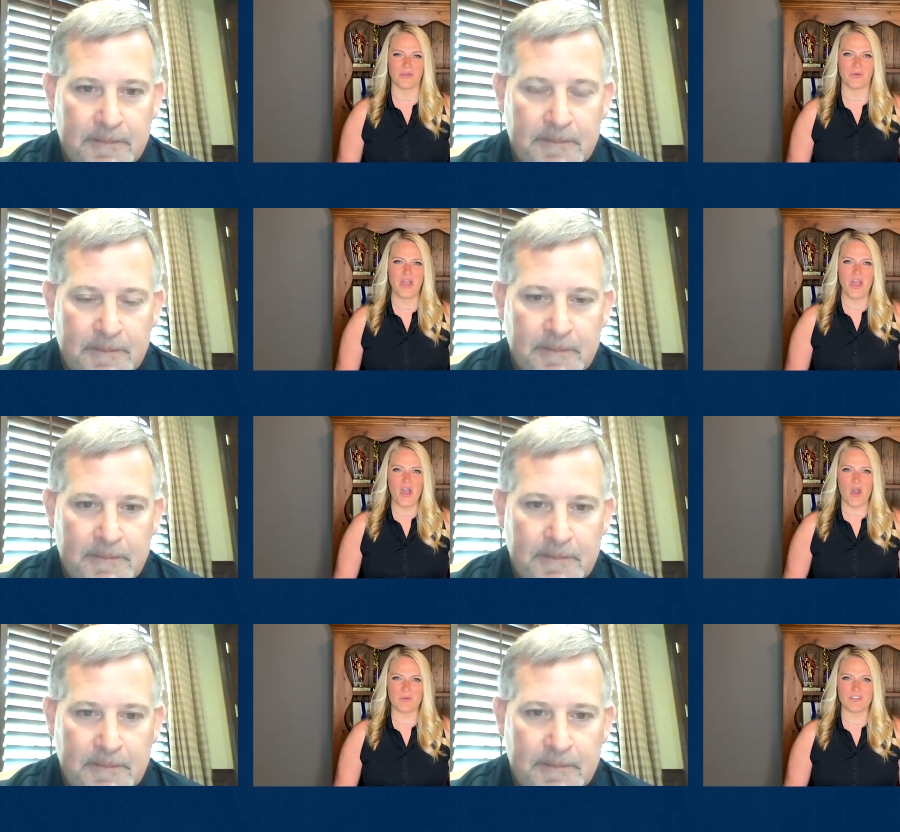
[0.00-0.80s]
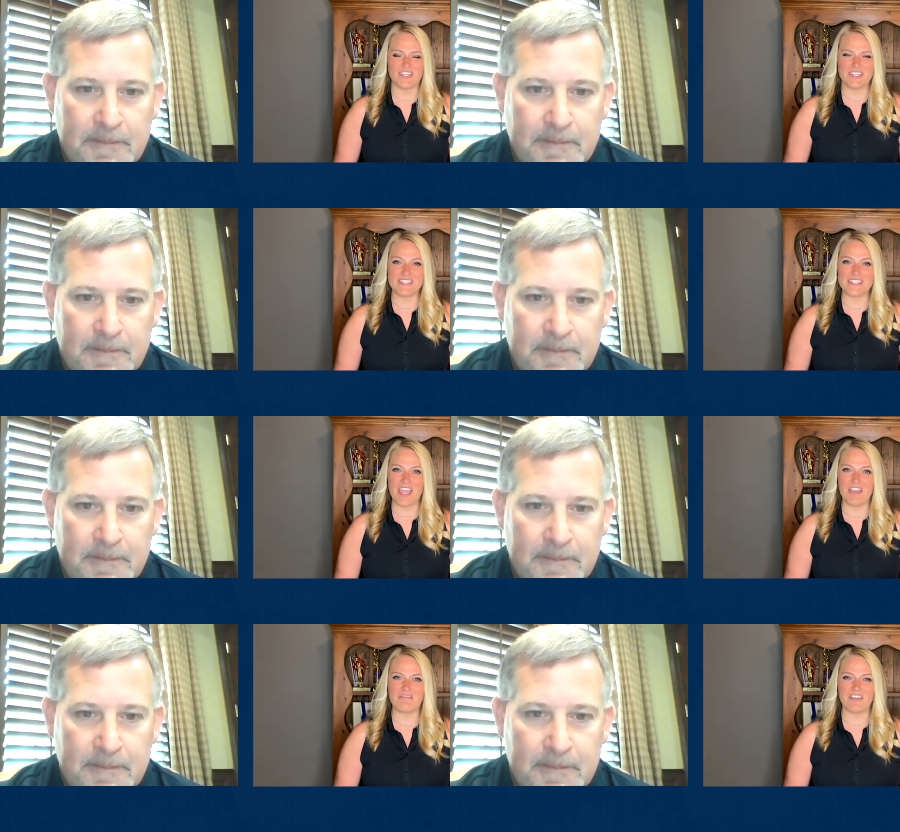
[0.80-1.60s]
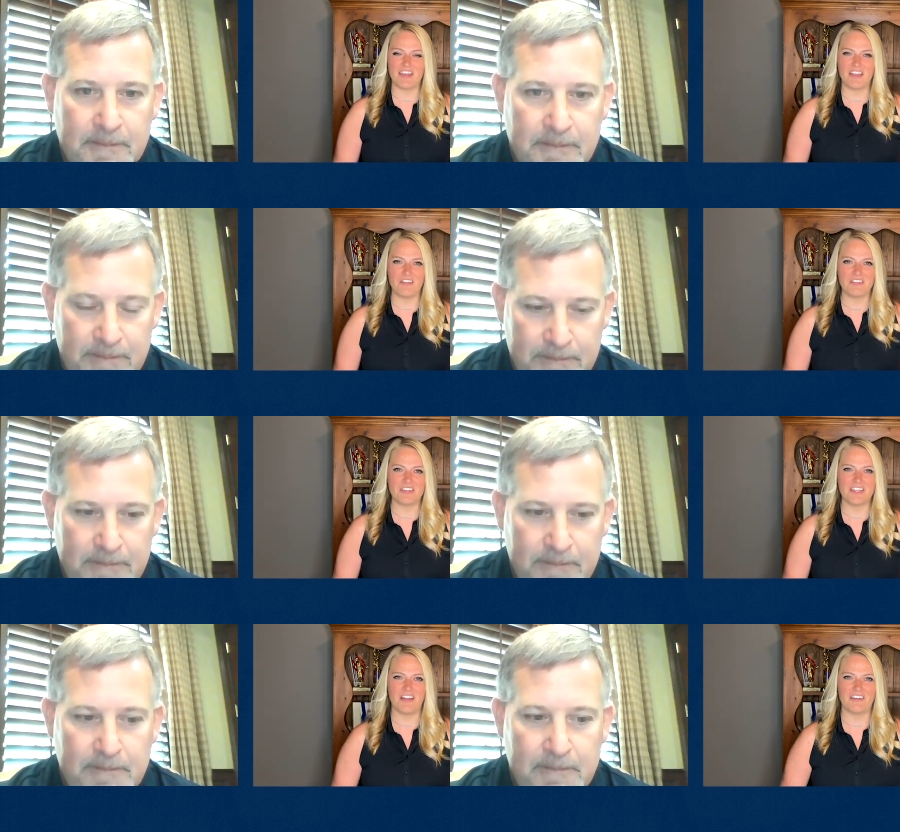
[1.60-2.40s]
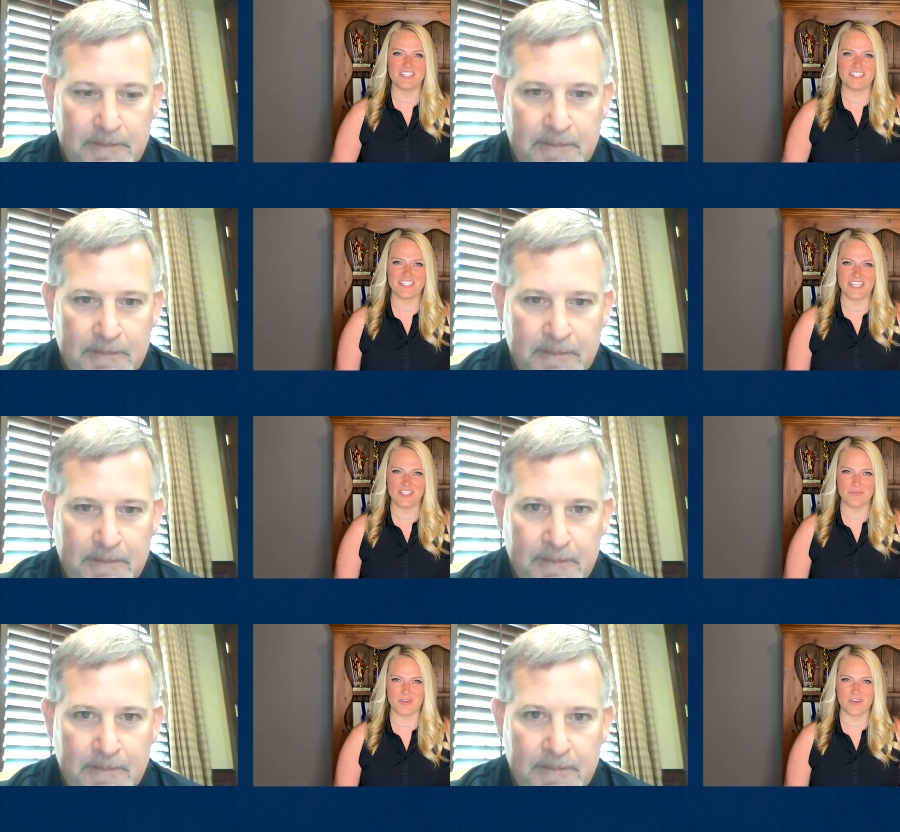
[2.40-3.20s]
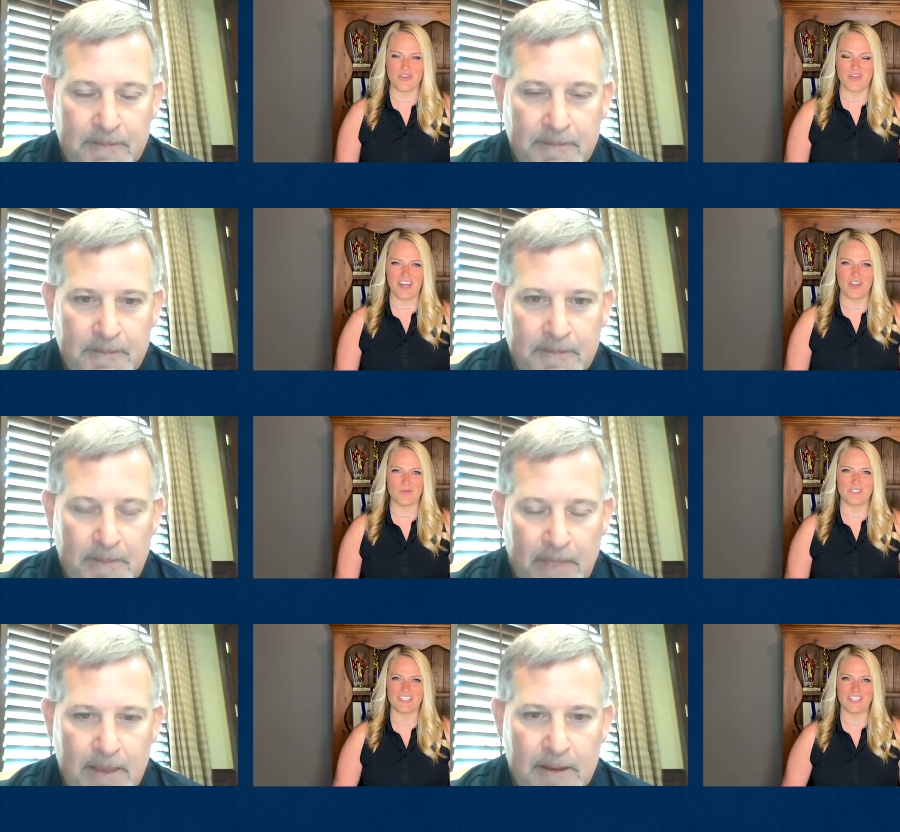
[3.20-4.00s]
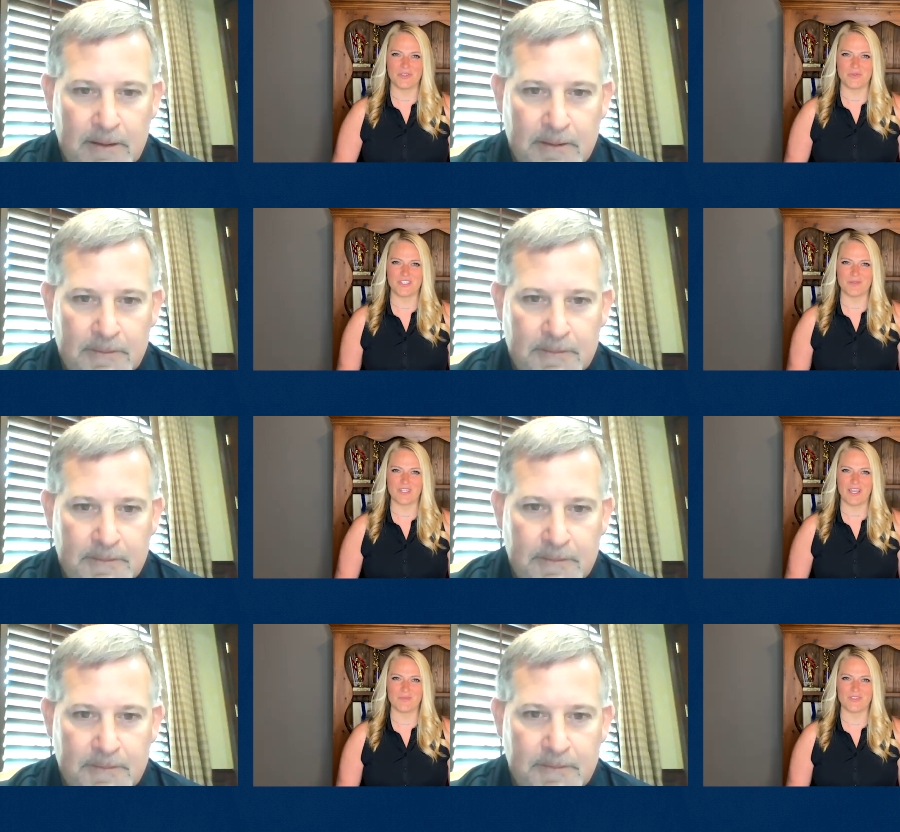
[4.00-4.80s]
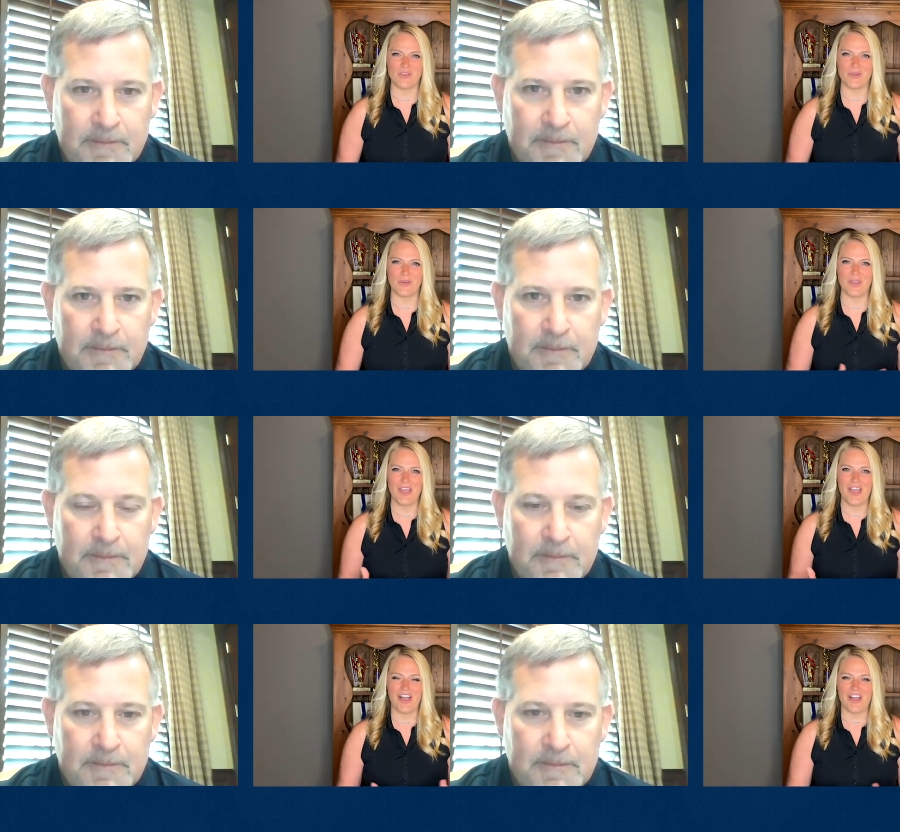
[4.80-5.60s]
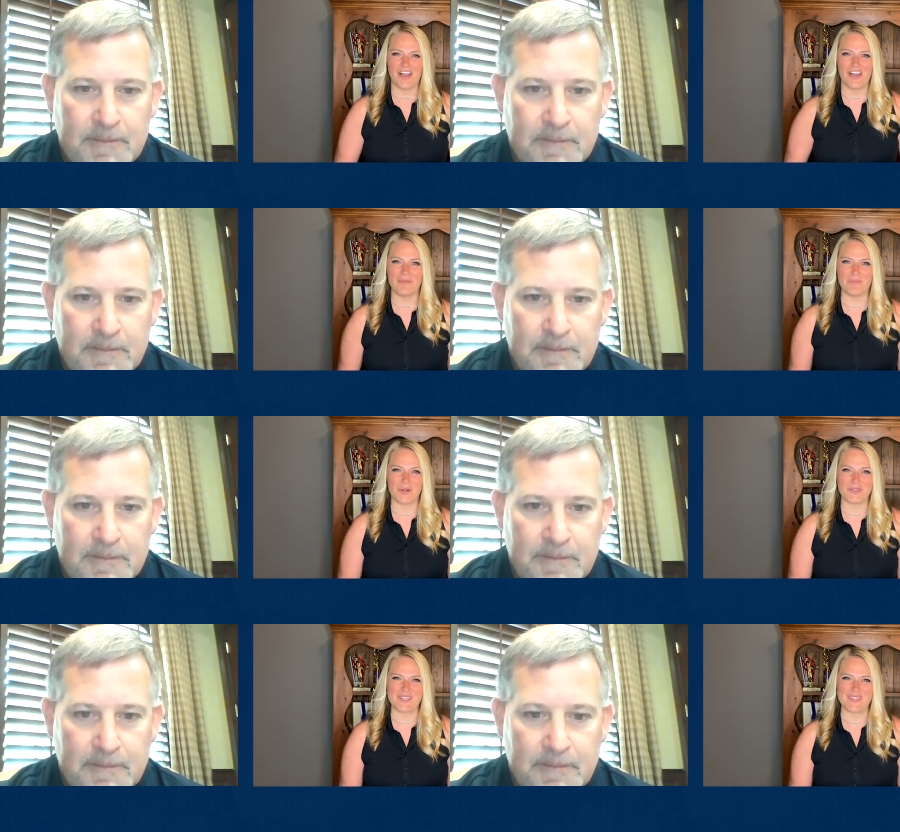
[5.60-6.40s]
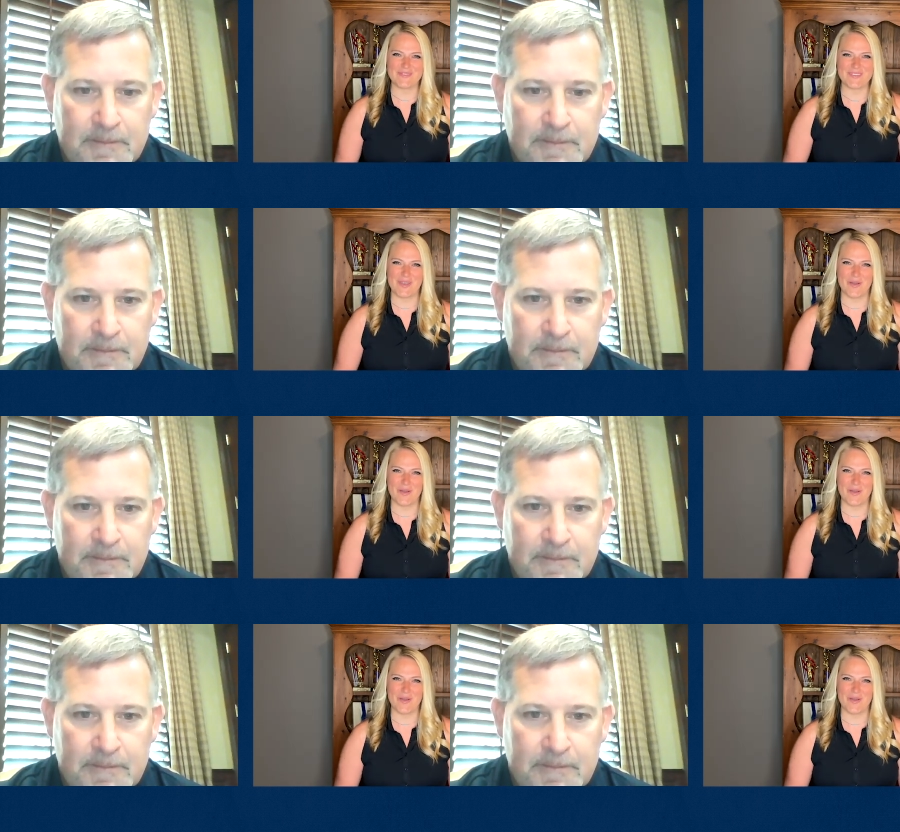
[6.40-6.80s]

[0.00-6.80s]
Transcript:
Speaker 1: So, hope you're staying safe and healthy down in Statesboro, and I hope to see you sometime soon. Uh, in person. So